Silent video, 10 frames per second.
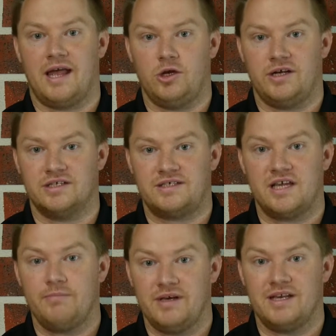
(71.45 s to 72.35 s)
and you can
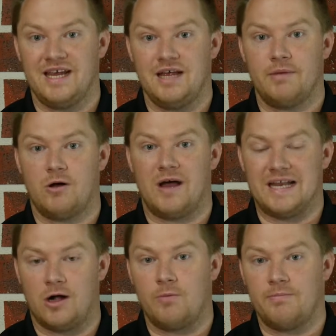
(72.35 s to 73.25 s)
send me an email
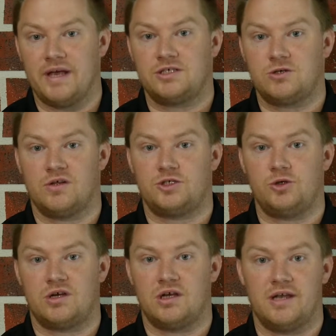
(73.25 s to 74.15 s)
and I'll make sure that
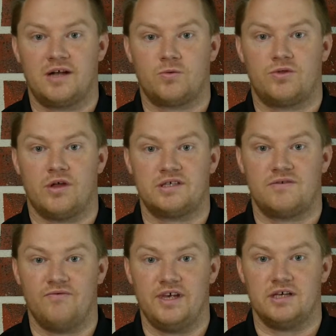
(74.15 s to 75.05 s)
you can connect with
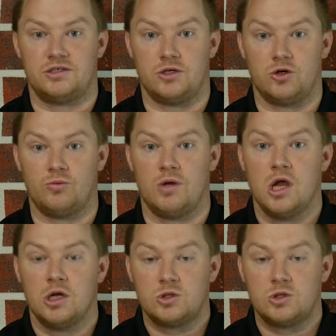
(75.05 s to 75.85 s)
us via Zoom